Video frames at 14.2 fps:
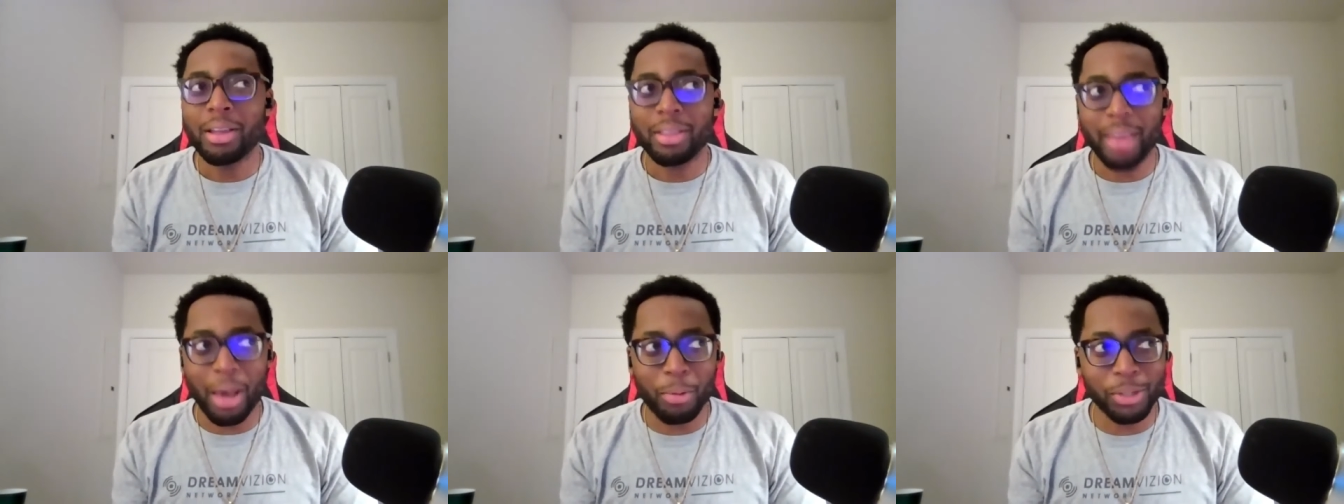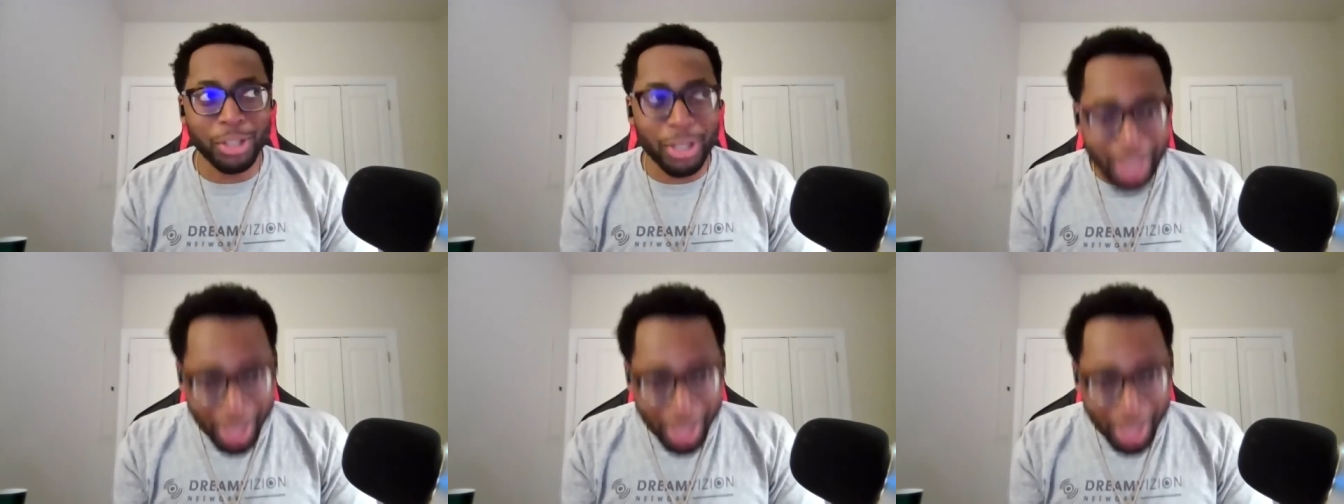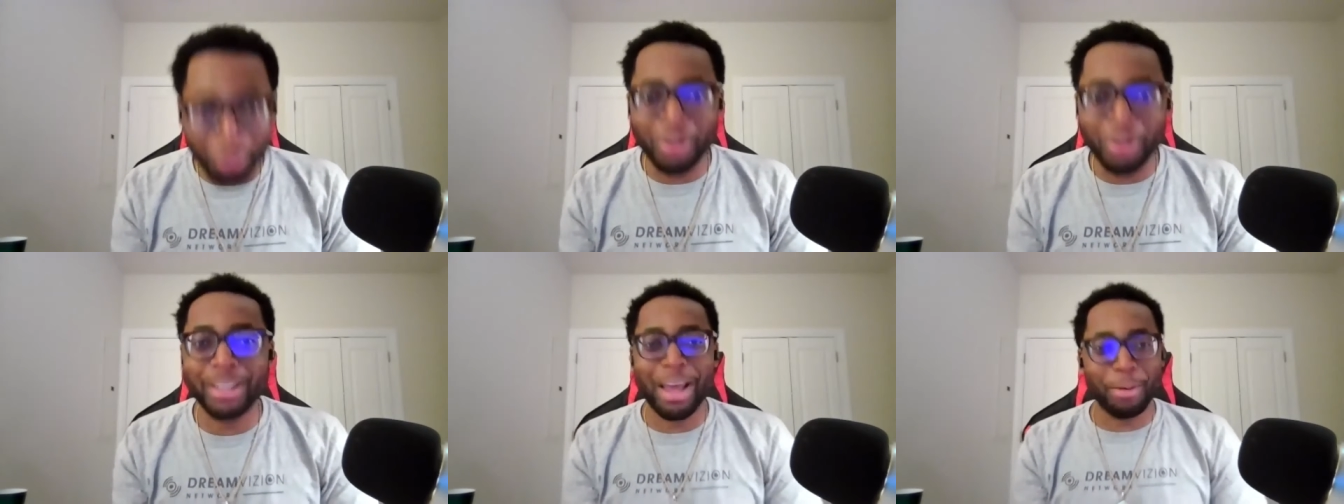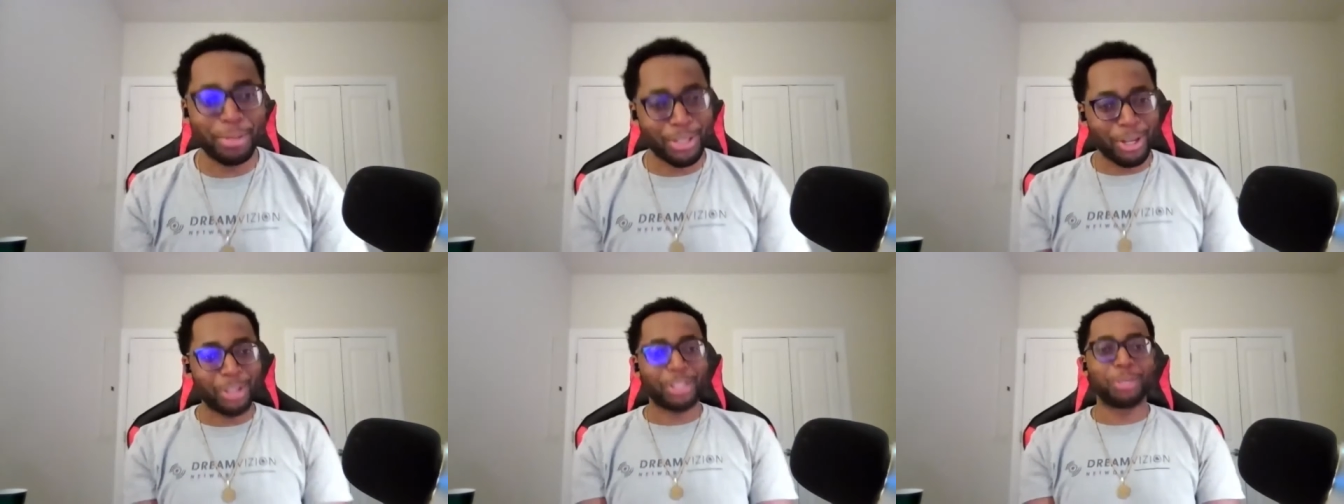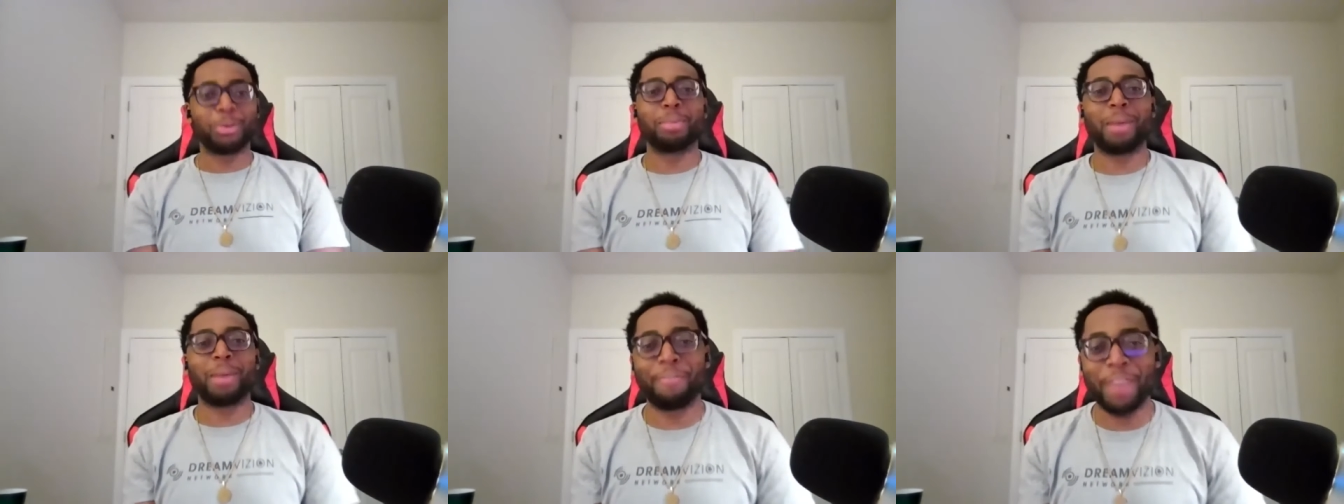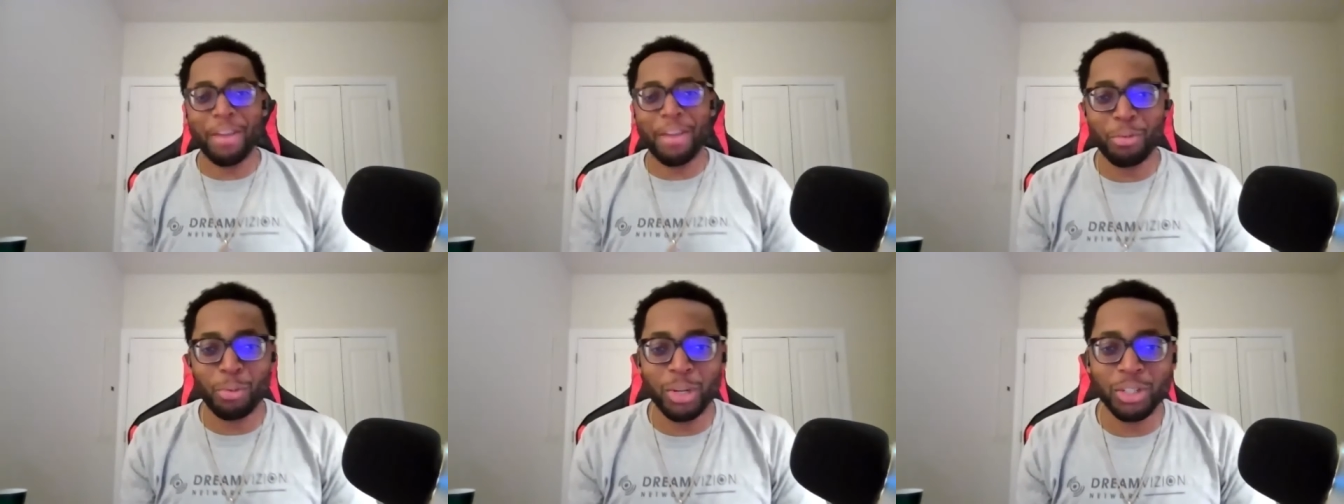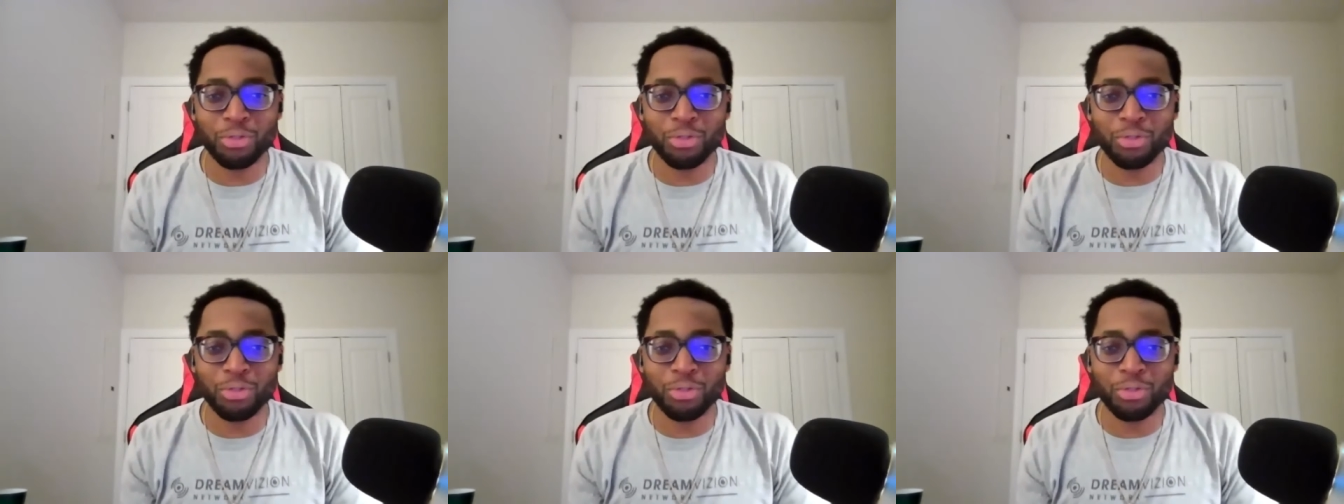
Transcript: That was another one that was also one of my favorite